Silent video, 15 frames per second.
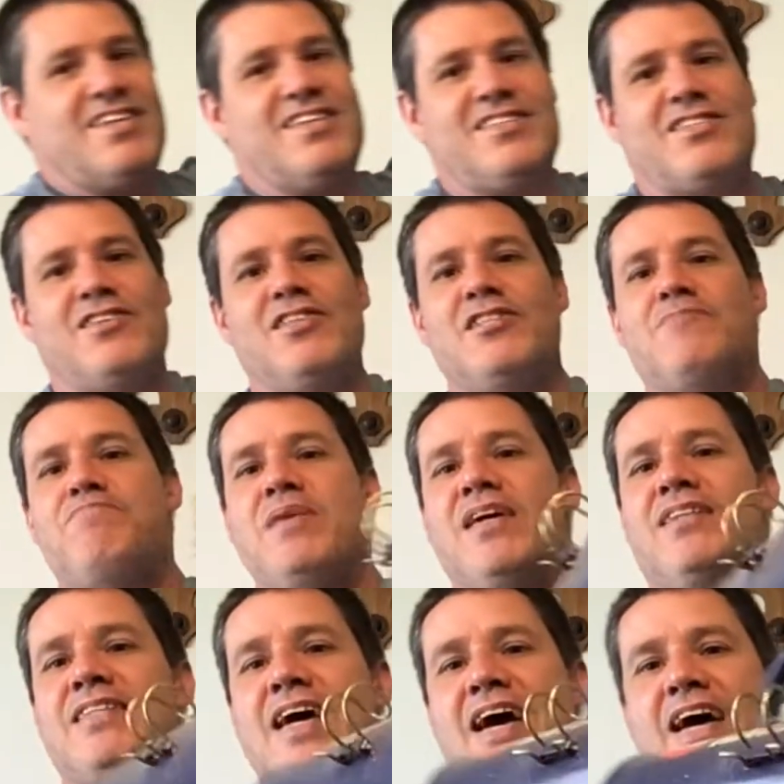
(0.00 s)
To this
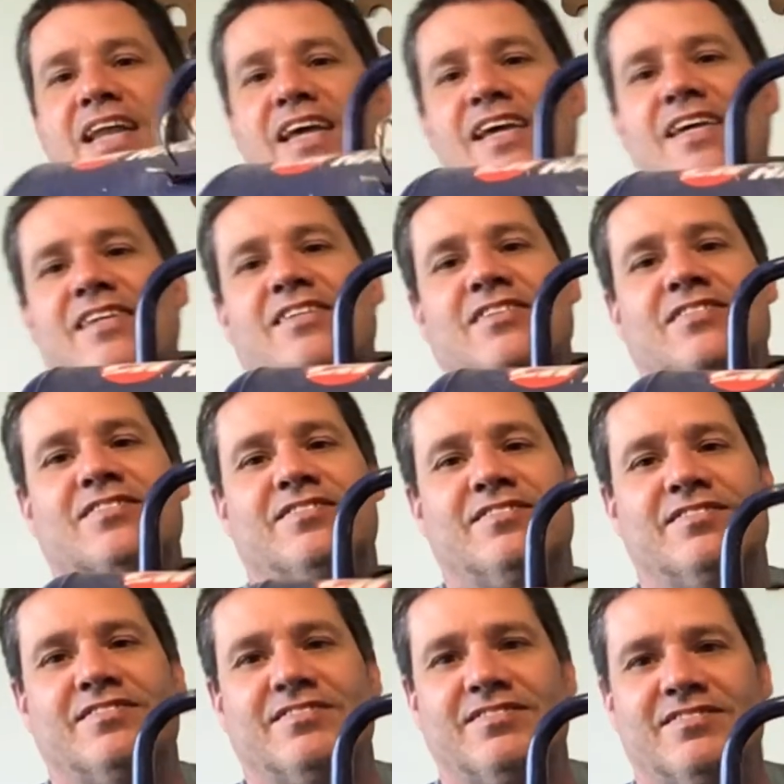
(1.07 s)
Big Daddy.
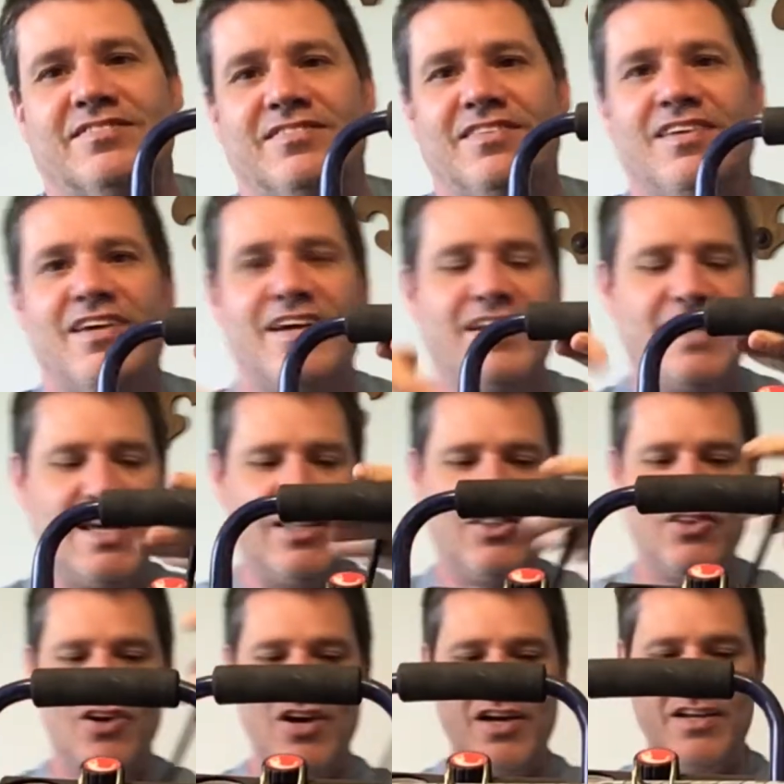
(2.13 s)
And I
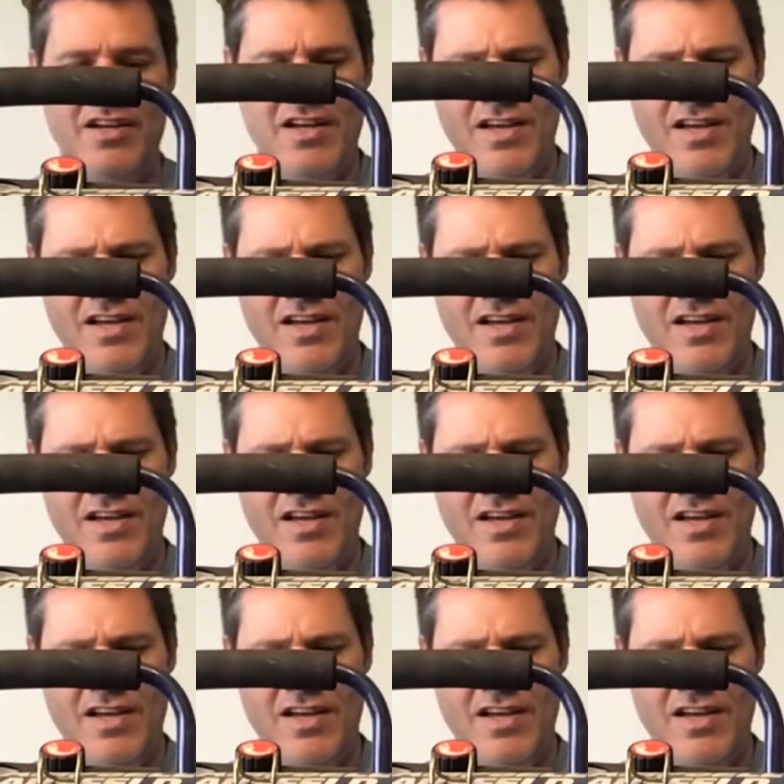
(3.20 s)
thought,